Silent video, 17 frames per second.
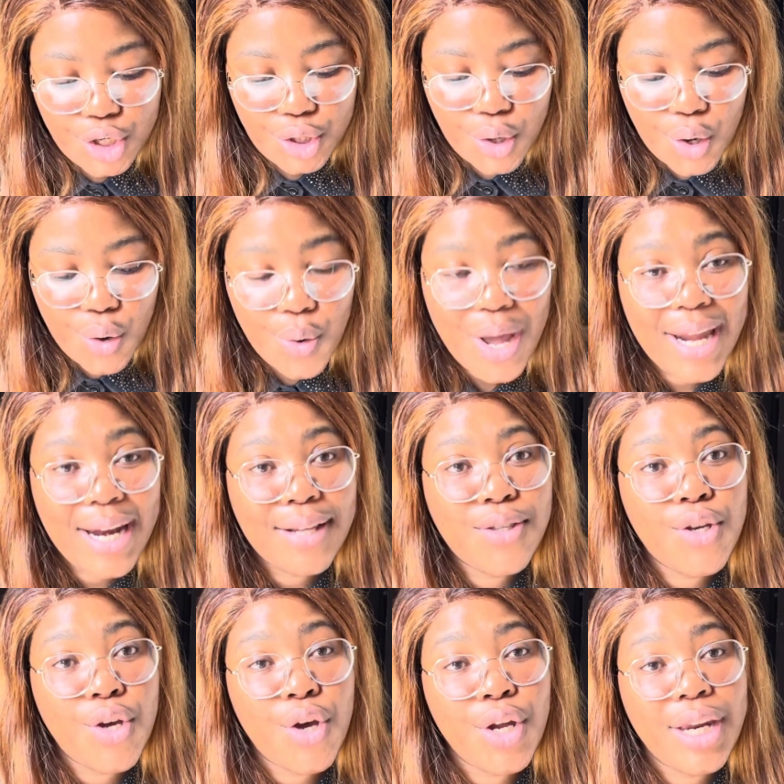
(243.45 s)
So an
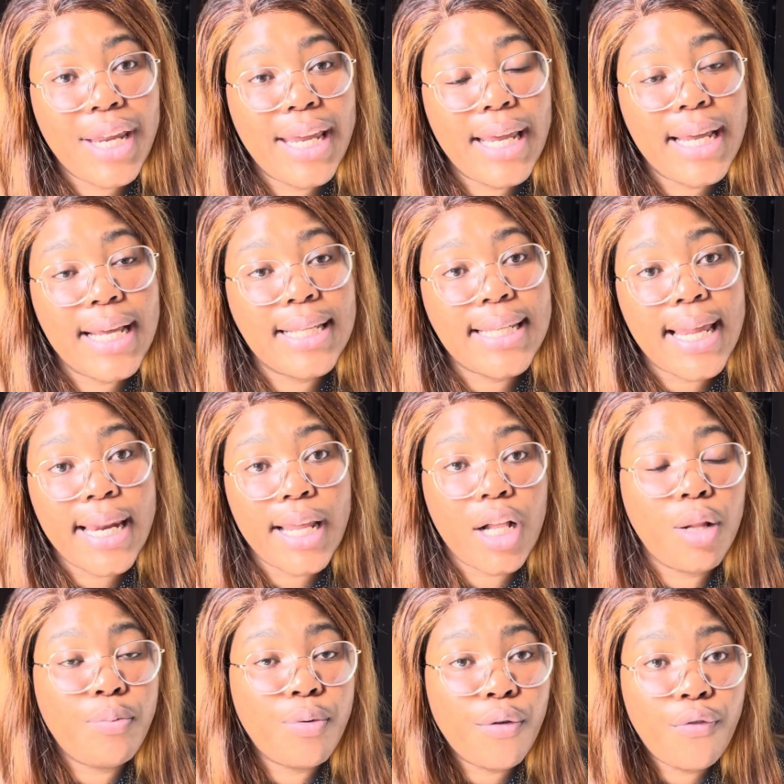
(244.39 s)
attorney is a
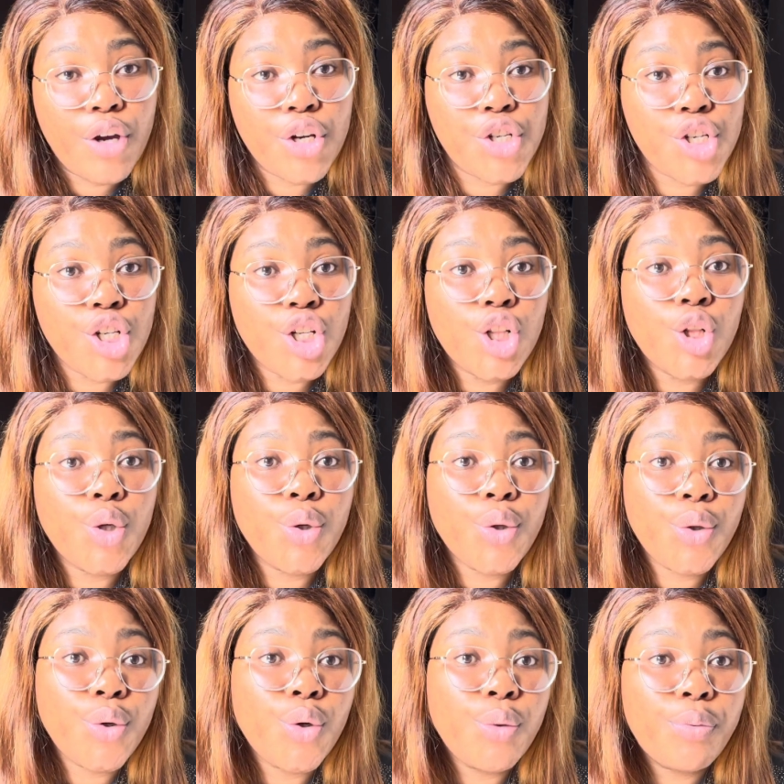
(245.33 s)
legal professional
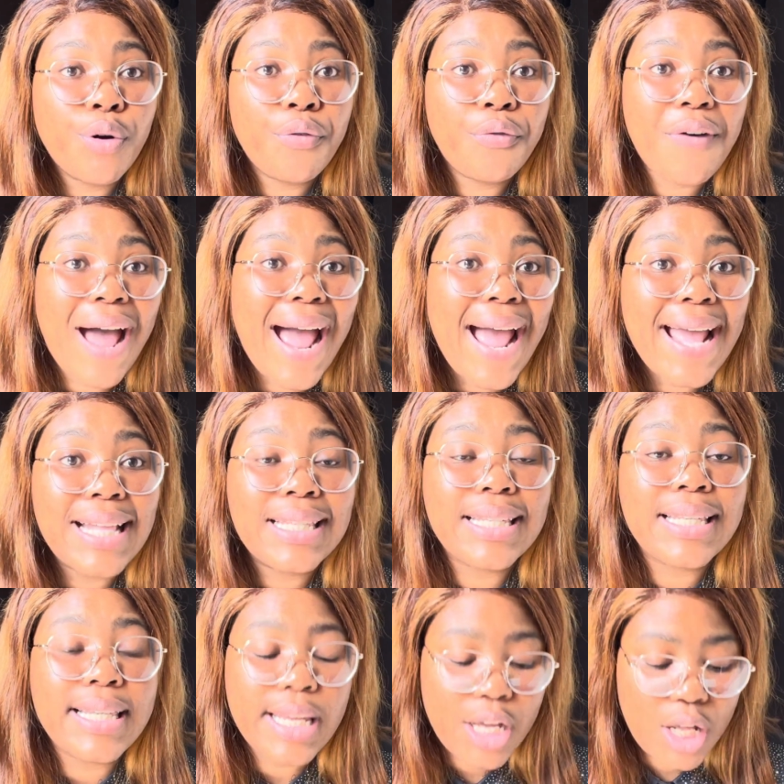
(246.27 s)
who
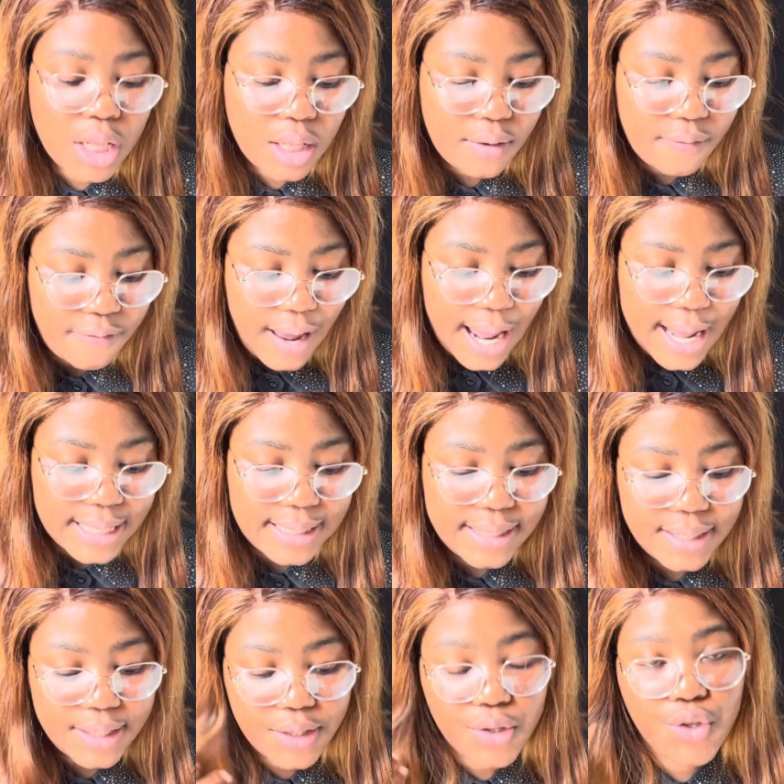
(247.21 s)
provides legal
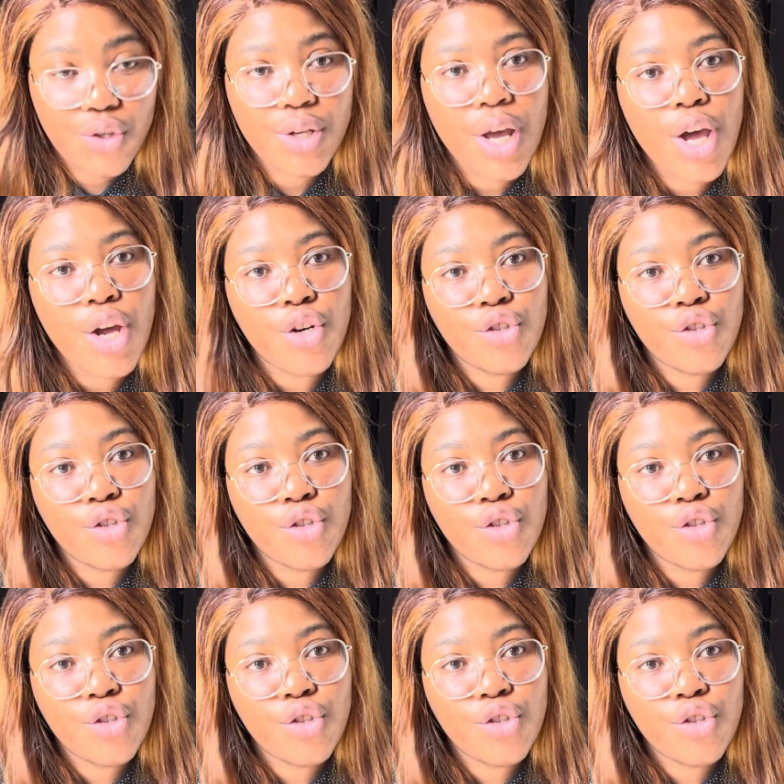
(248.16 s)
advices,